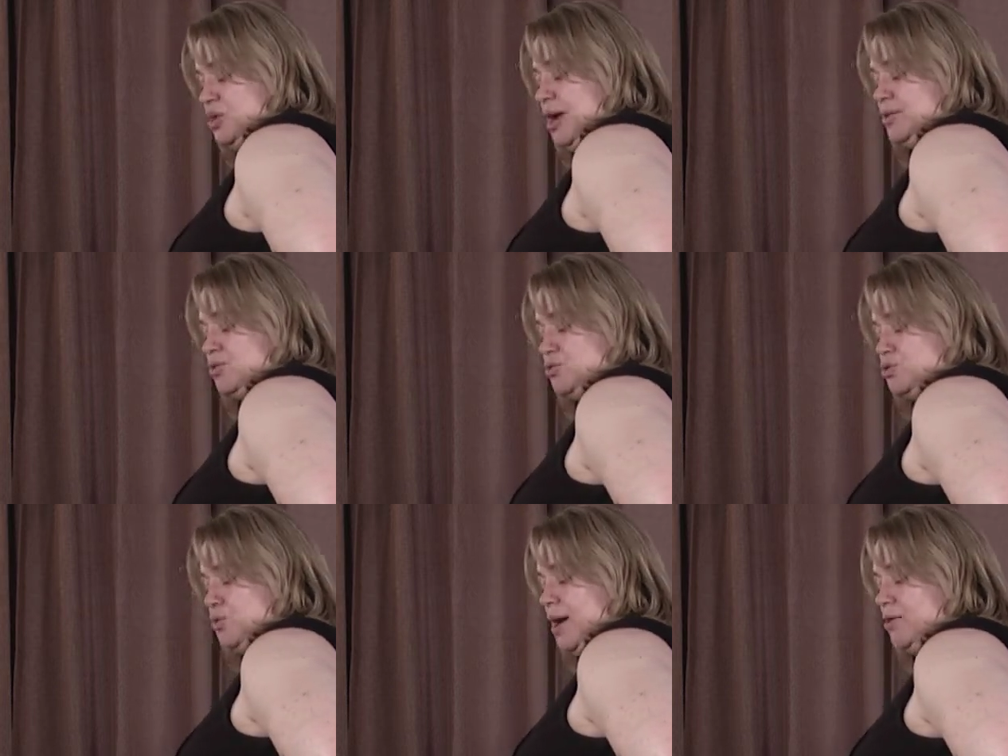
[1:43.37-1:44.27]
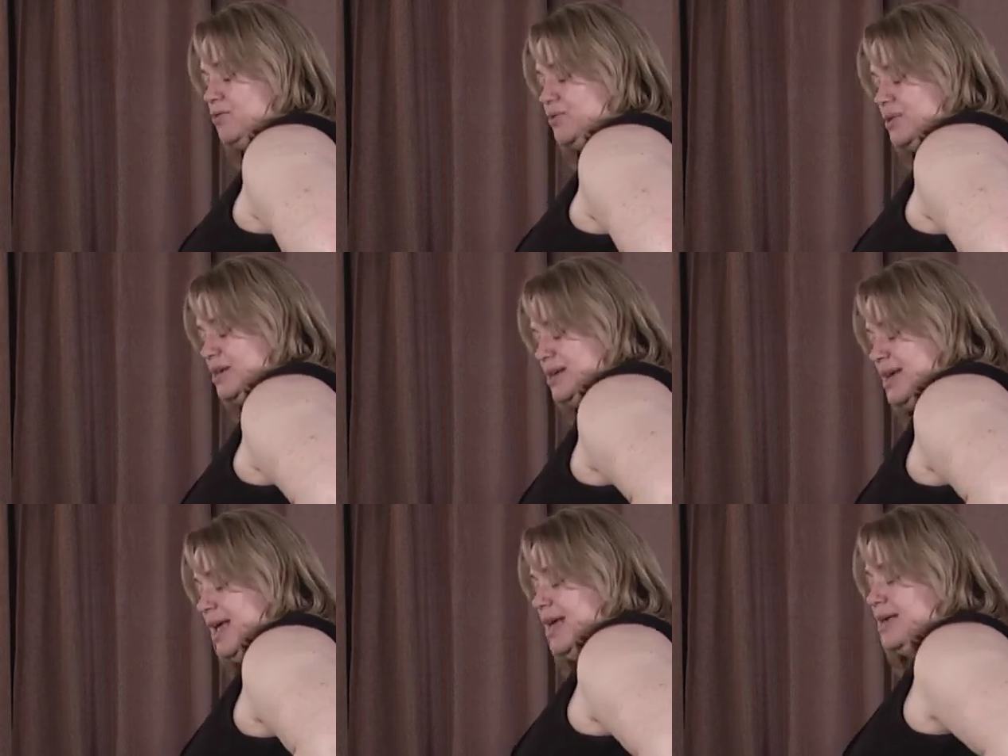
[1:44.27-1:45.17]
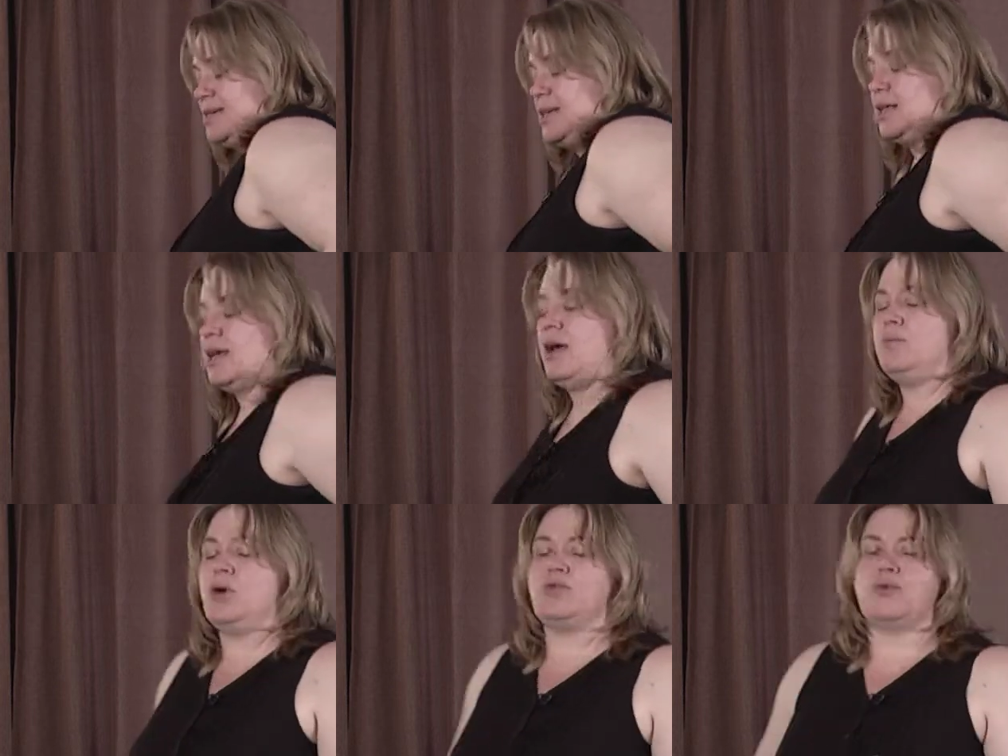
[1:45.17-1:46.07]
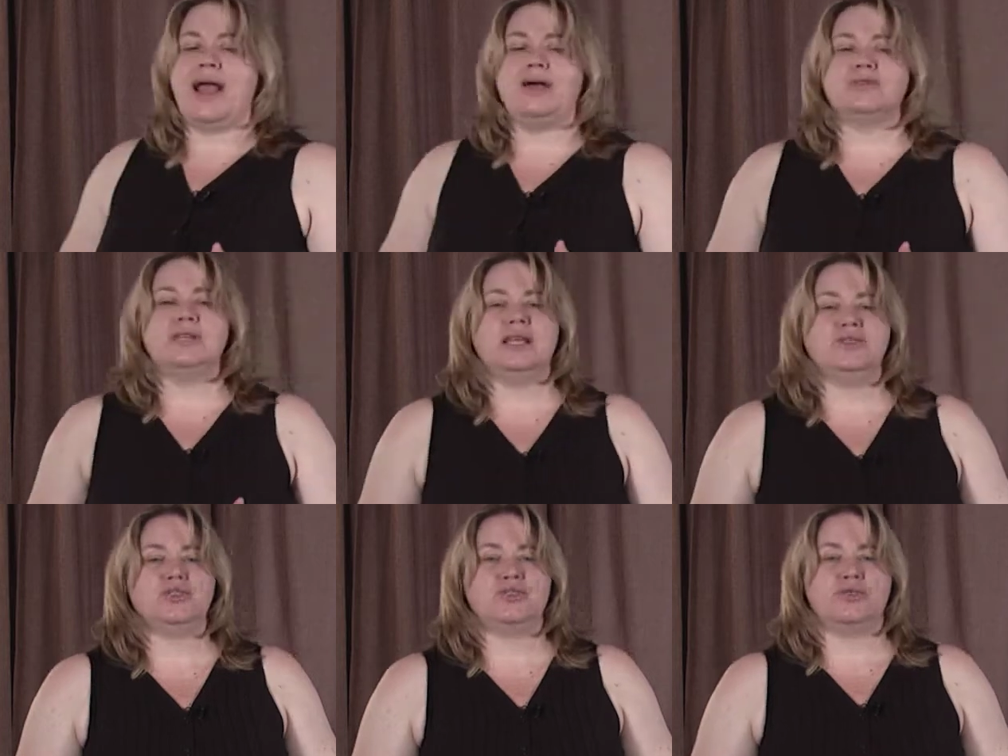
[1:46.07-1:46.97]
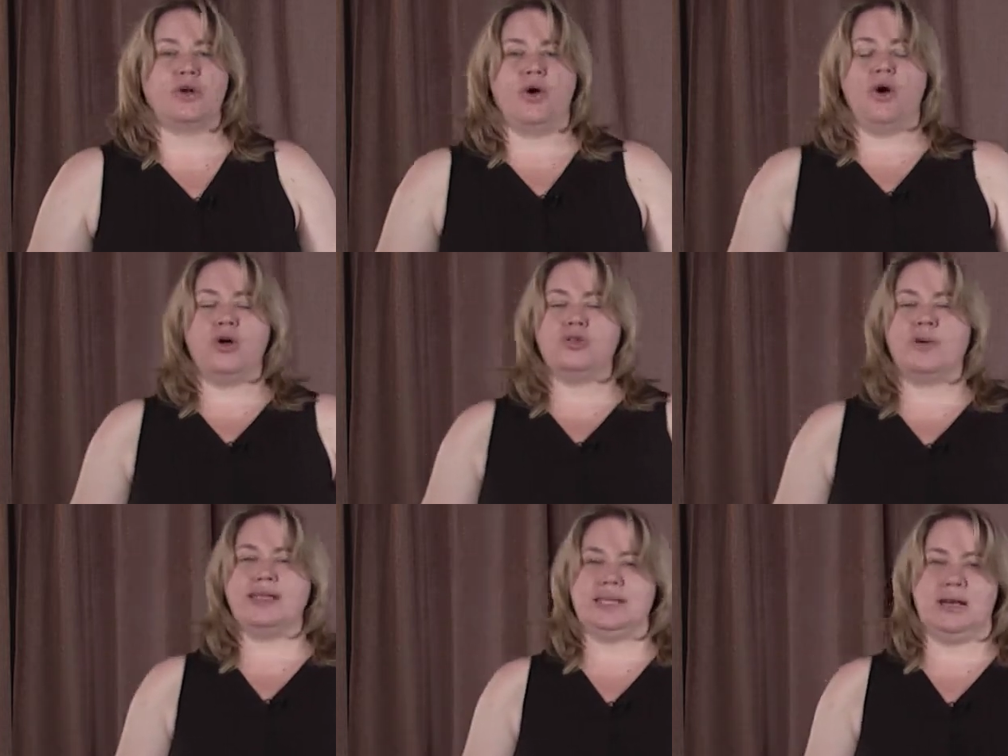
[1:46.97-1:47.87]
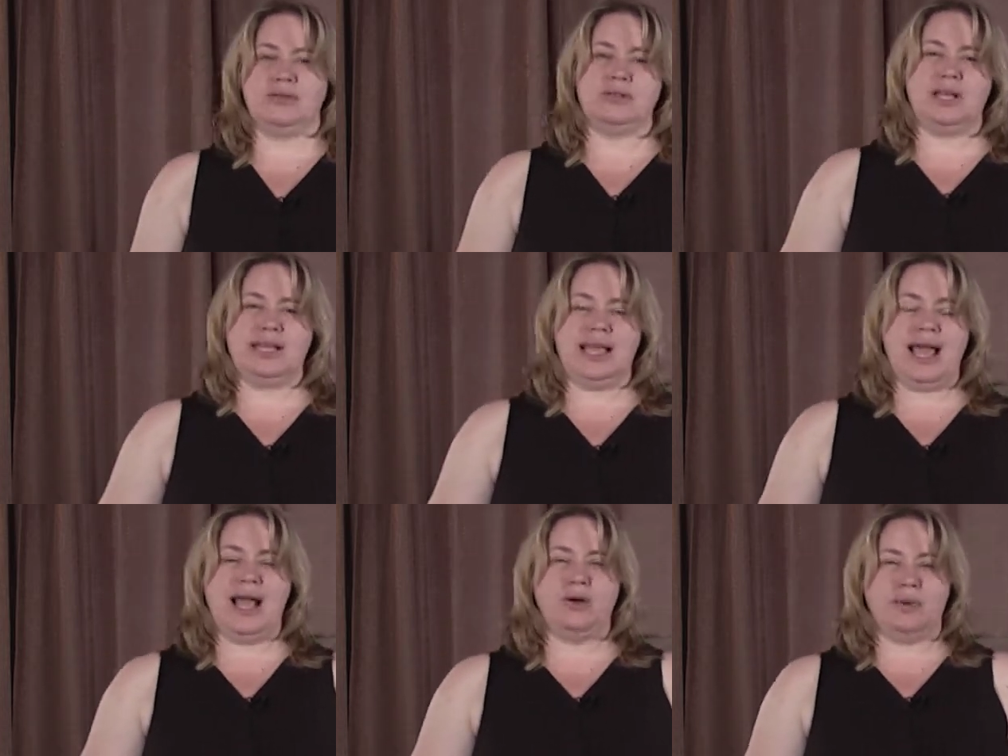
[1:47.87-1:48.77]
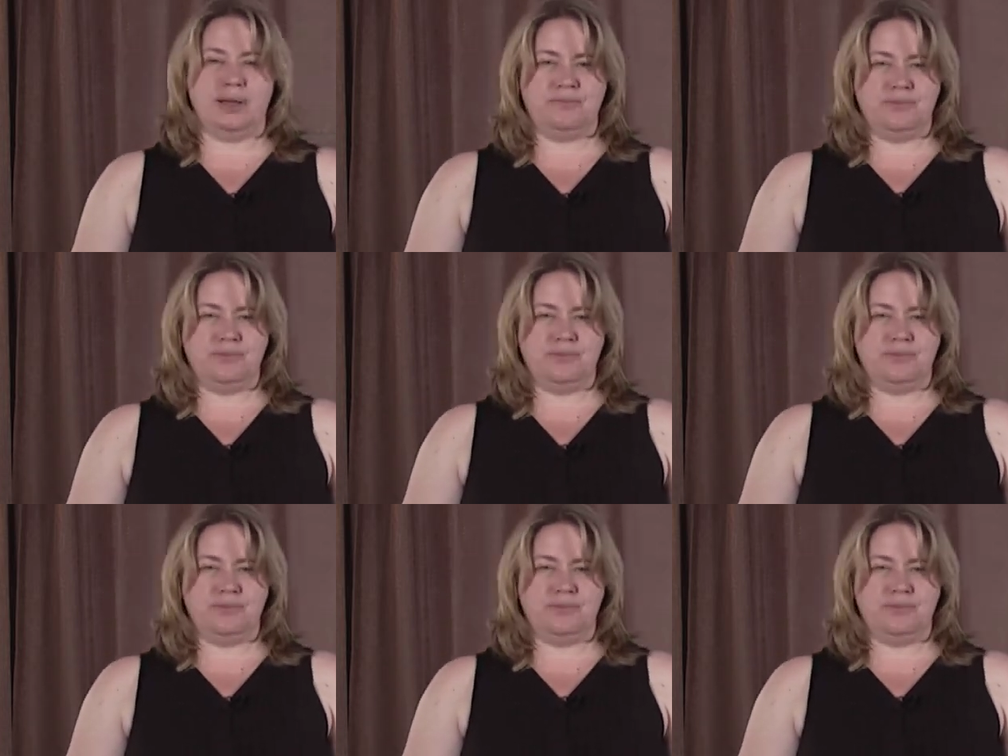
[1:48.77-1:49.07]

9 through 12, and it's going to come around and insert all the way down the linea alba.